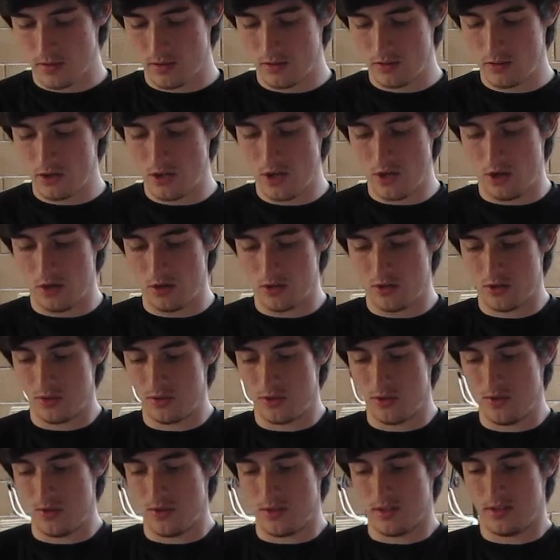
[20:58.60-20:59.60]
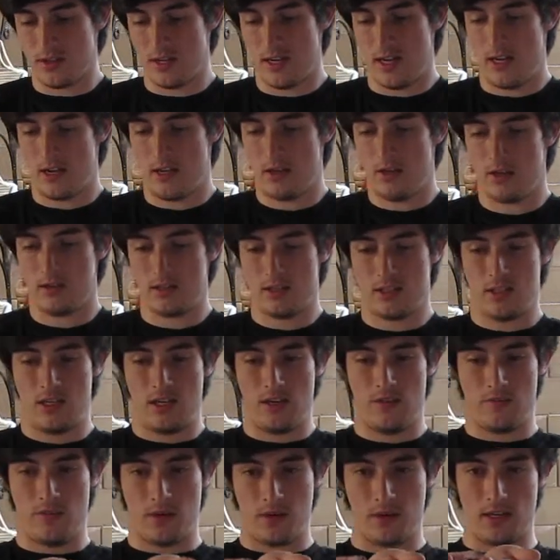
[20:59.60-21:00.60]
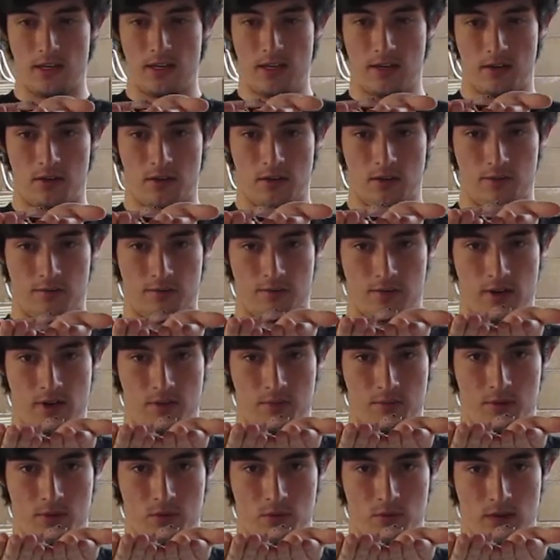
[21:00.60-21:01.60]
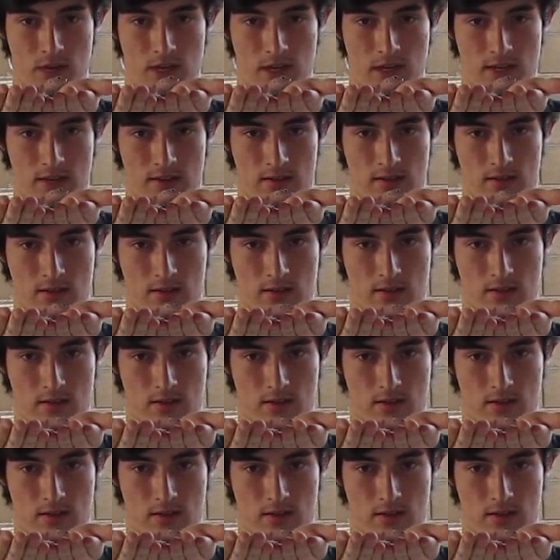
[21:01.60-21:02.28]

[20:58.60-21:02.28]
She also, as you can tell, let's see if I can get her in frame doing it.